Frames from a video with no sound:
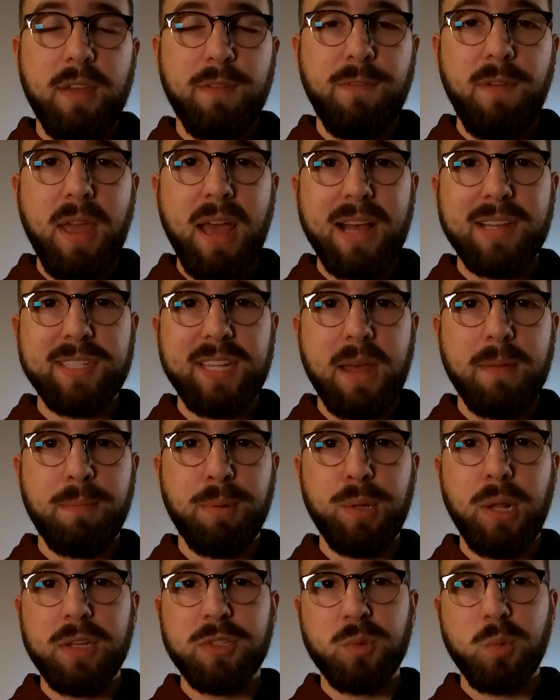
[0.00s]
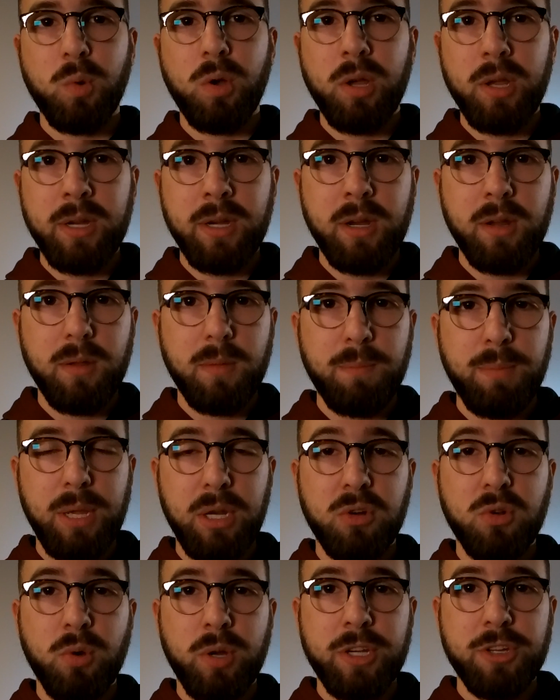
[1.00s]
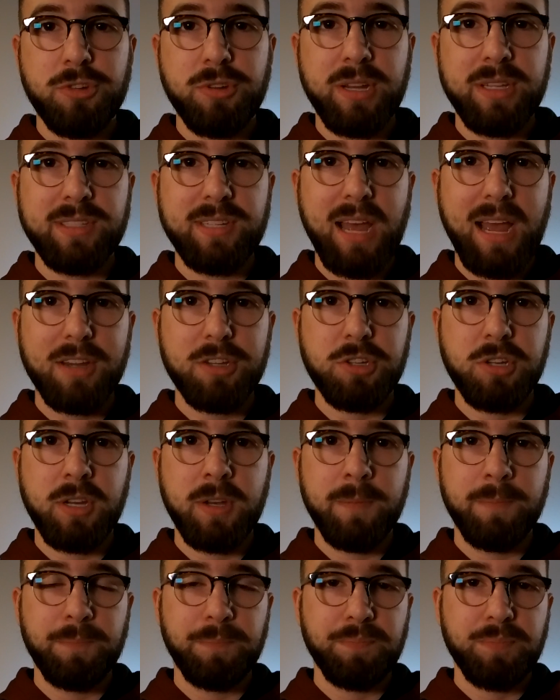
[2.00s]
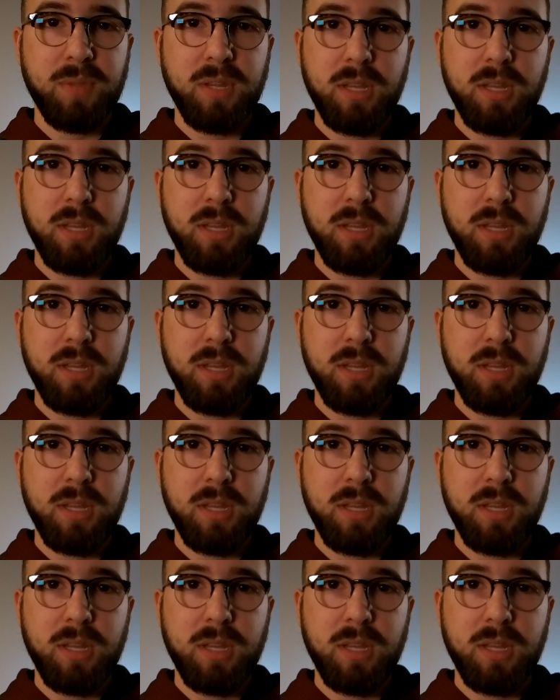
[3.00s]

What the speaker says: If he has that plus one Bitcoin transaction,